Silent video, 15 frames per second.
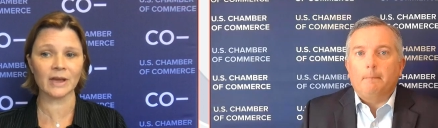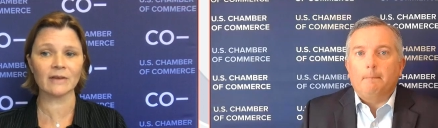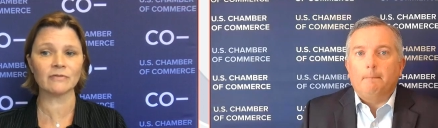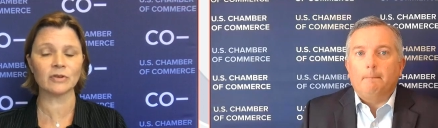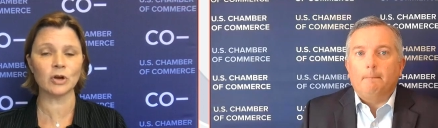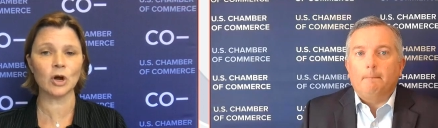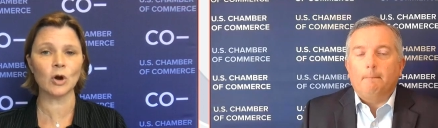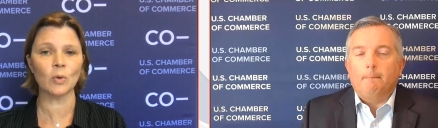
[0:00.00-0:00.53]
Speaker 1: have
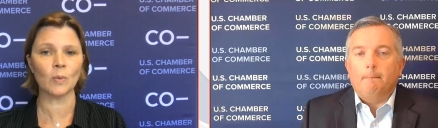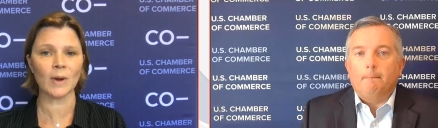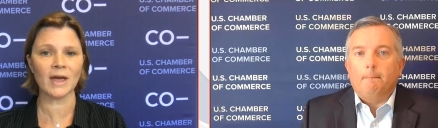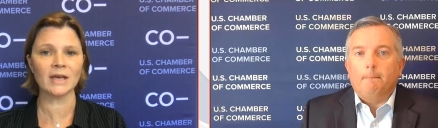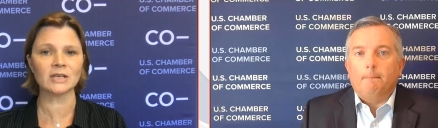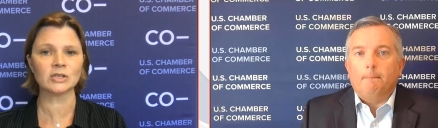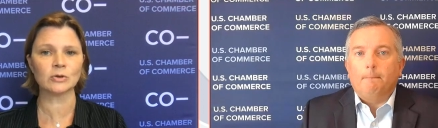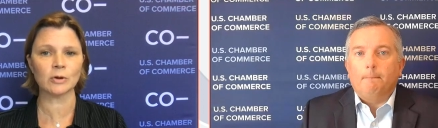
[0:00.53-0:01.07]
no
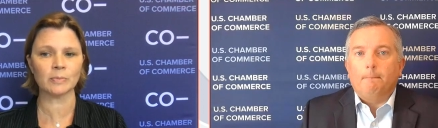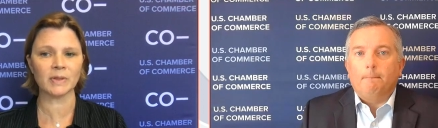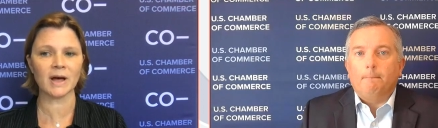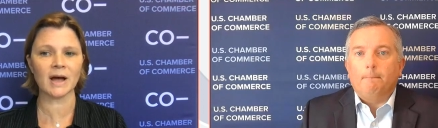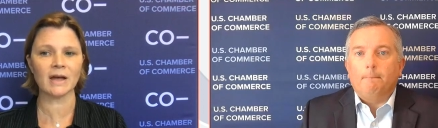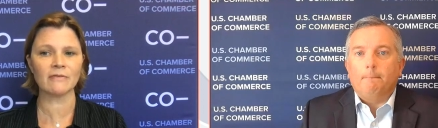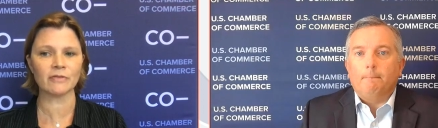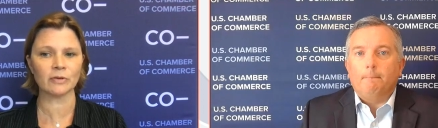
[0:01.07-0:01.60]
way to
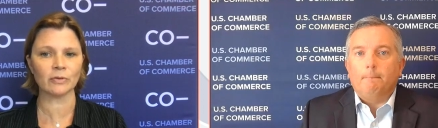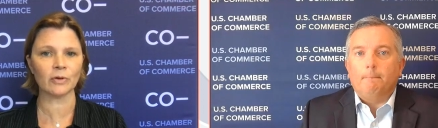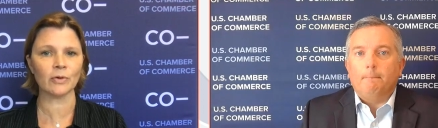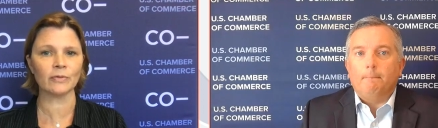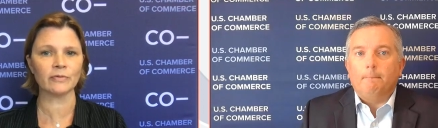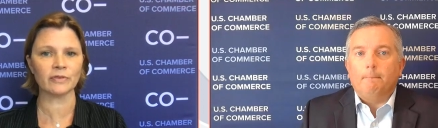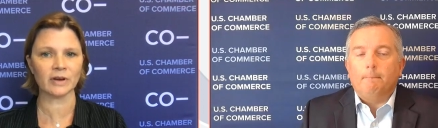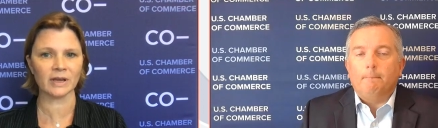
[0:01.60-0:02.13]
apply for
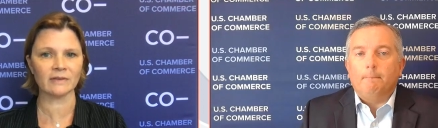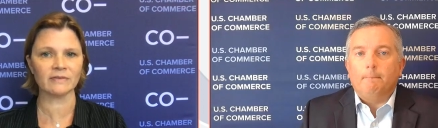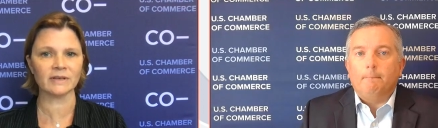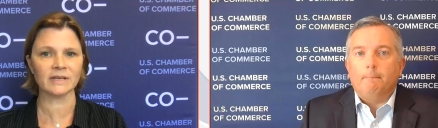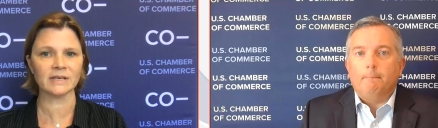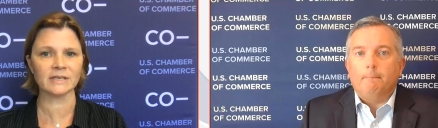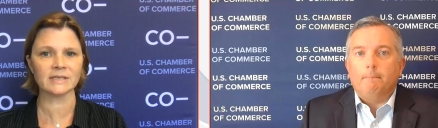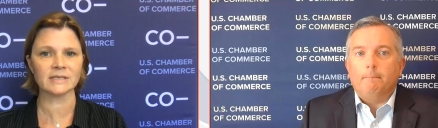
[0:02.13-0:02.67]
loan
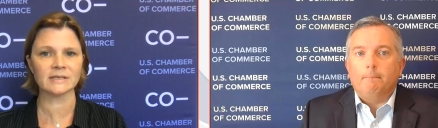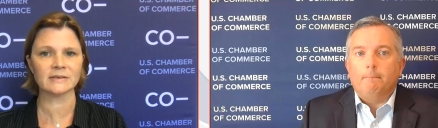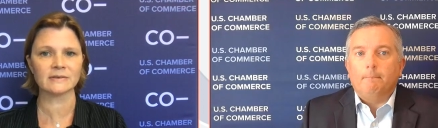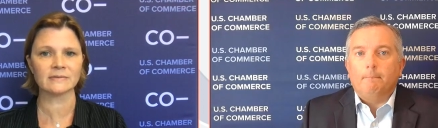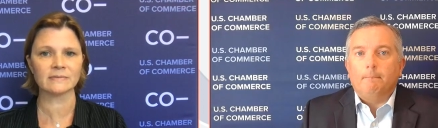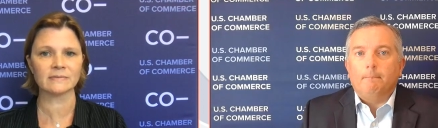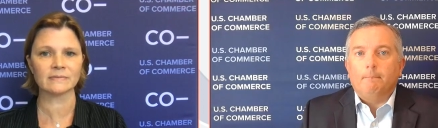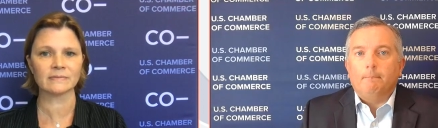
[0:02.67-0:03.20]
forgiveness.
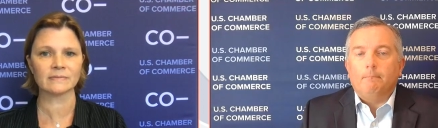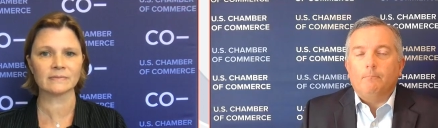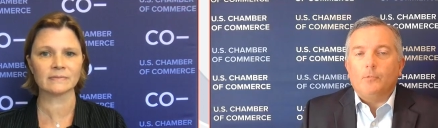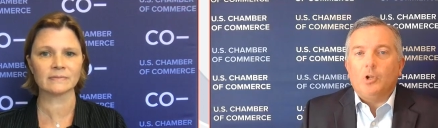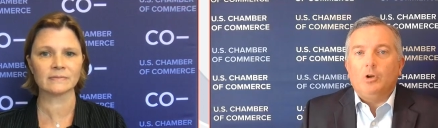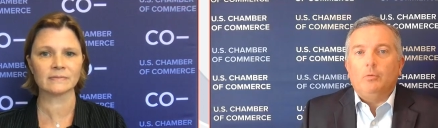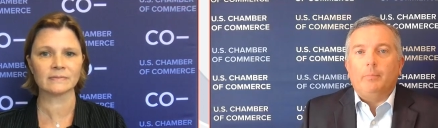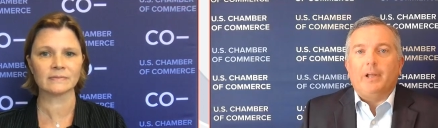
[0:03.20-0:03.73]

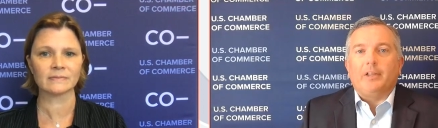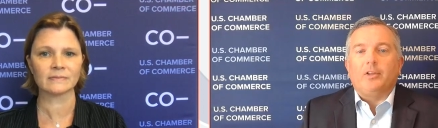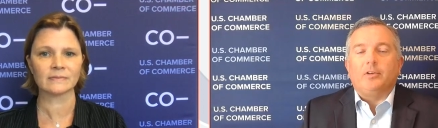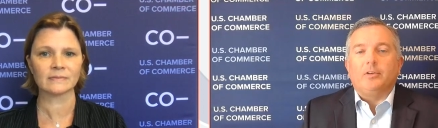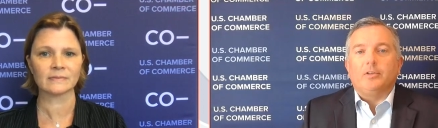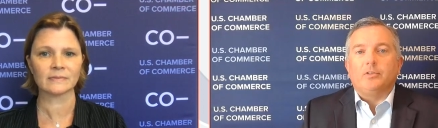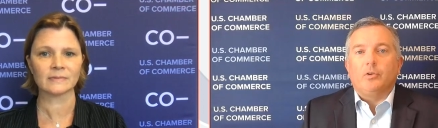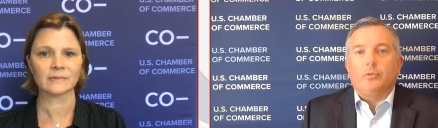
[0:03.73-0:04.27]
Speaker 2: Oh my
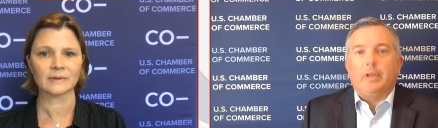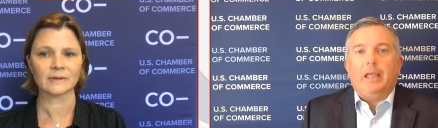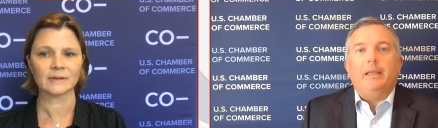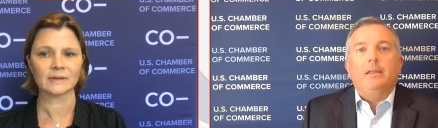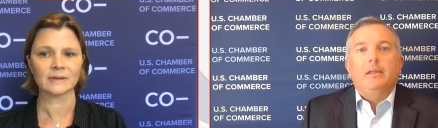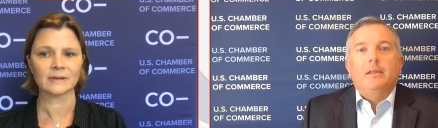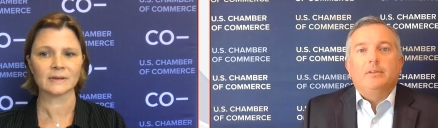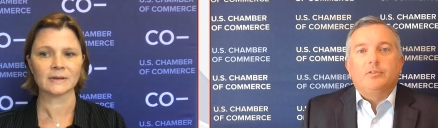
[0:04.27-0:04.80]
goodness. Okay.
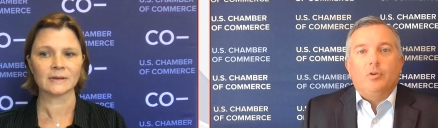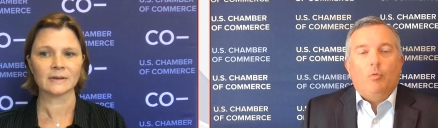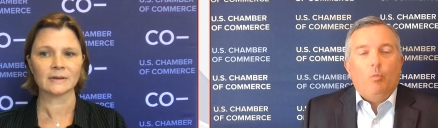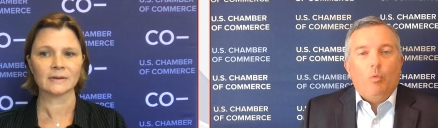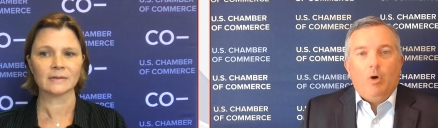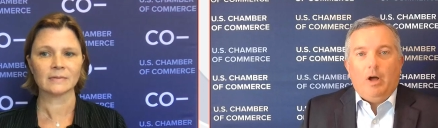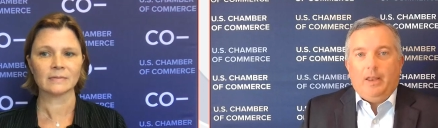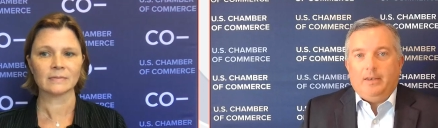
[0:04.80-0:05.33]
So
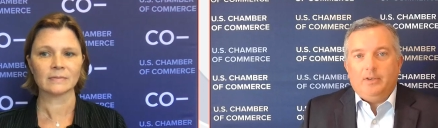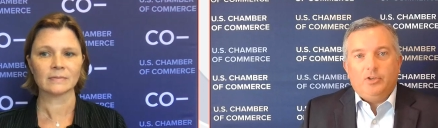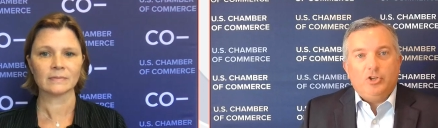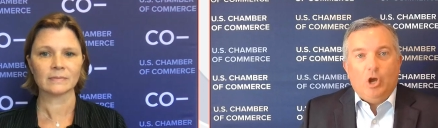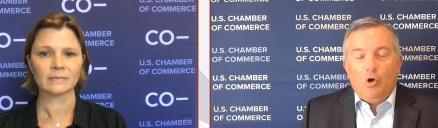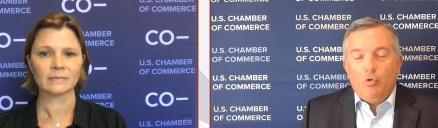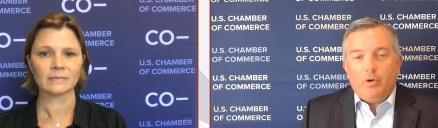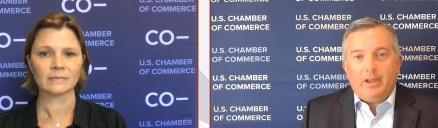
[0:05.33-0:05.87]
one,
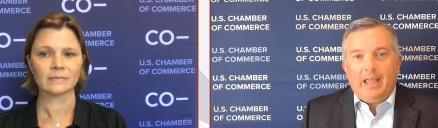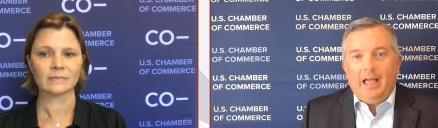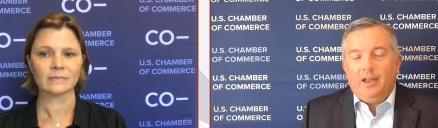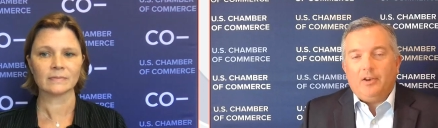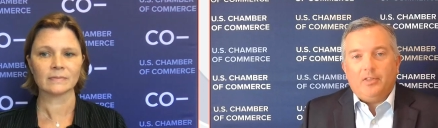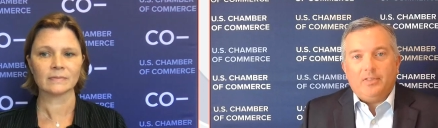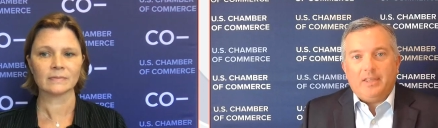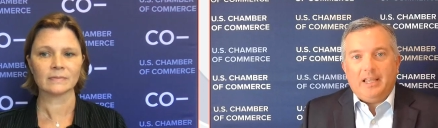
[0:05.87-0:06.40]
don't
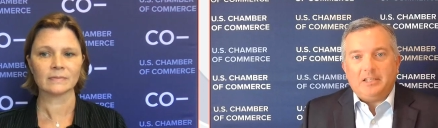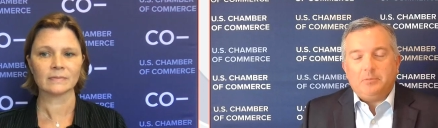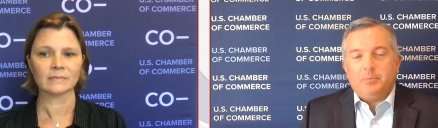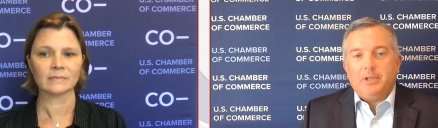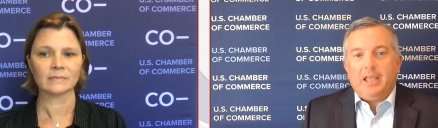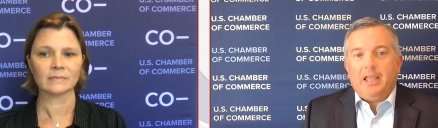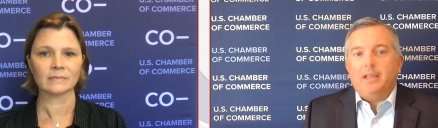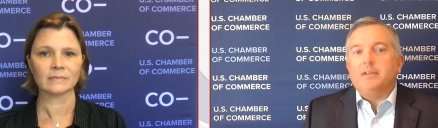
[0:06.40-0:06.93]
count on the S
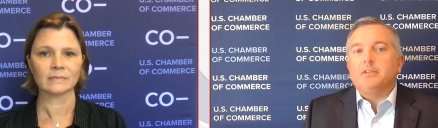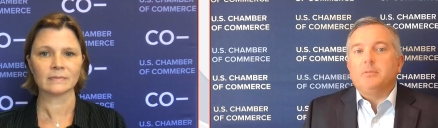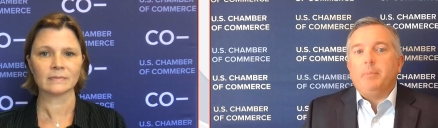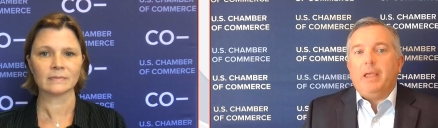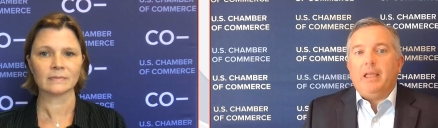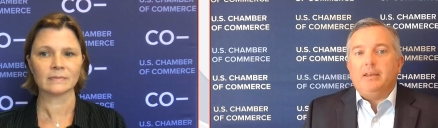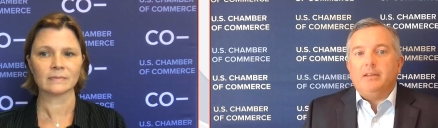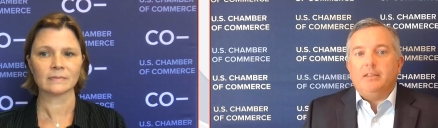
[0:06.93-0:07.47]
B A
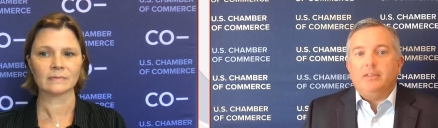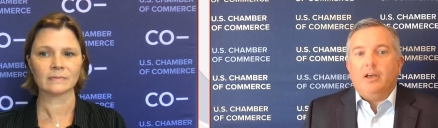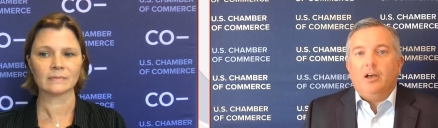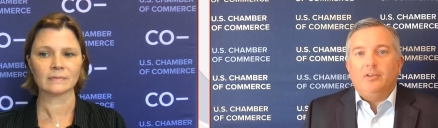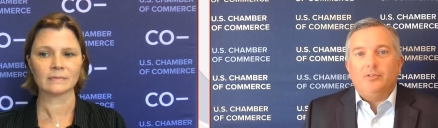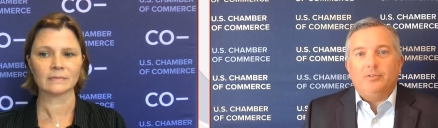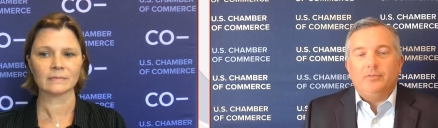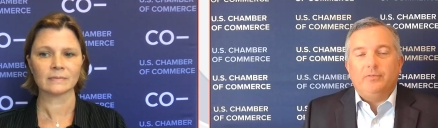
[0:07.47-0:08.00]
expanding the one
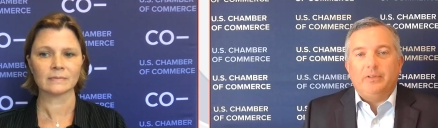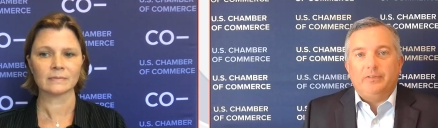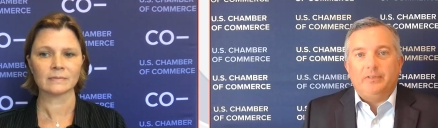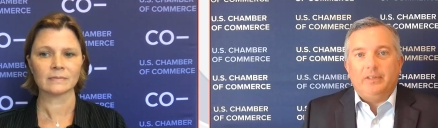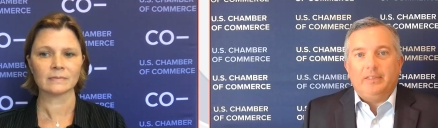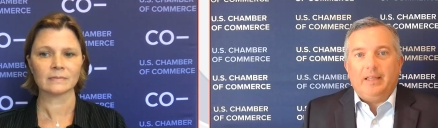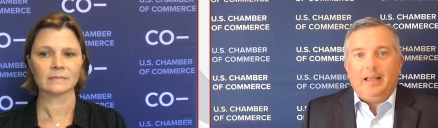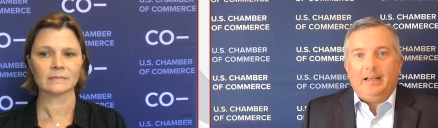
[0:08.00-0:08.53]
hundred
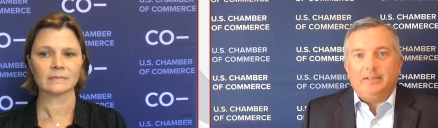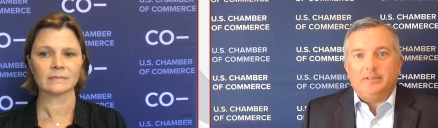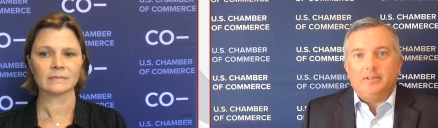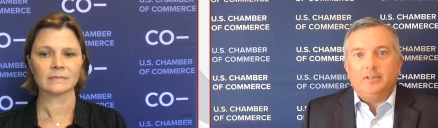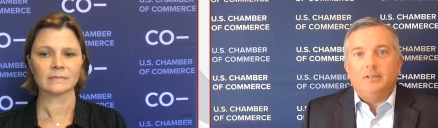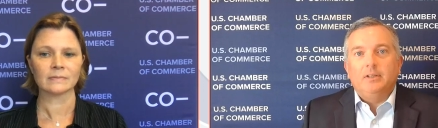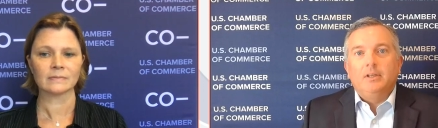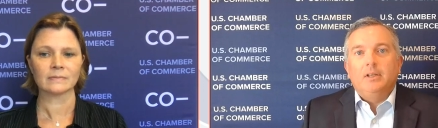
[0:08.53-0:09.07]
fifty
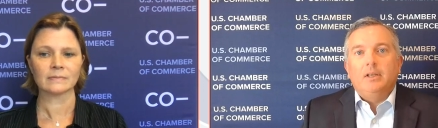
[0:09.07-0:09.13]
thousand.